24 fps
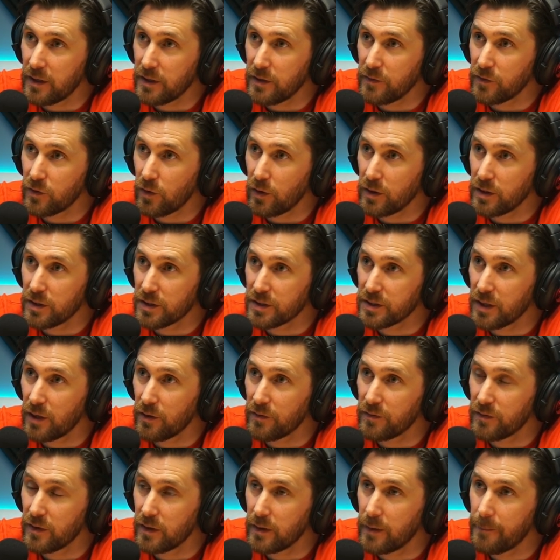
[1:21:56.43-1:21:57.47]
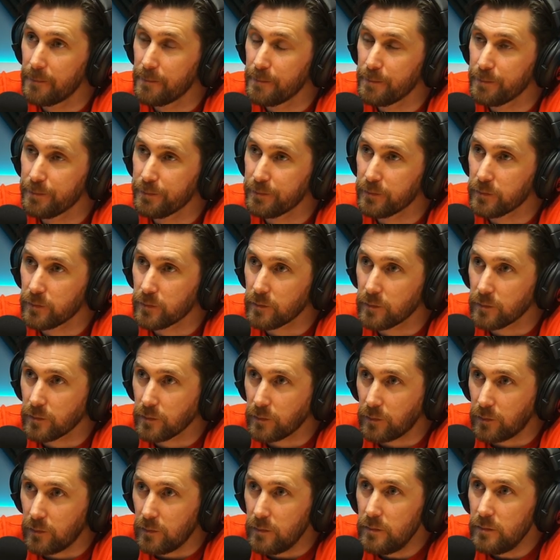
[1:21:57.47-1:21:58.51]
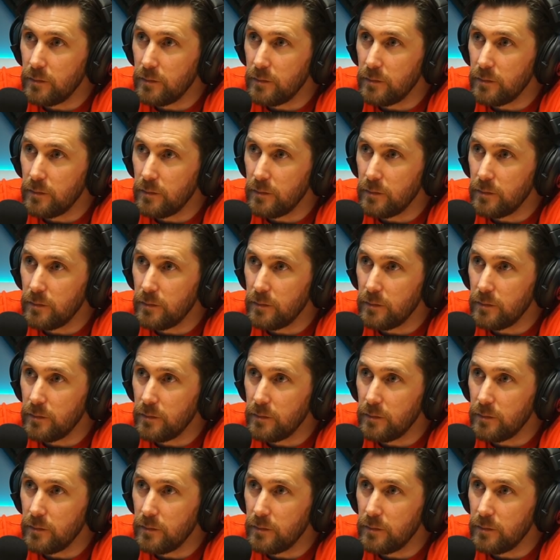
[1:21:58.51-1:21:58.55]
You've got yourself. Why not a, just stay on Earth and do that?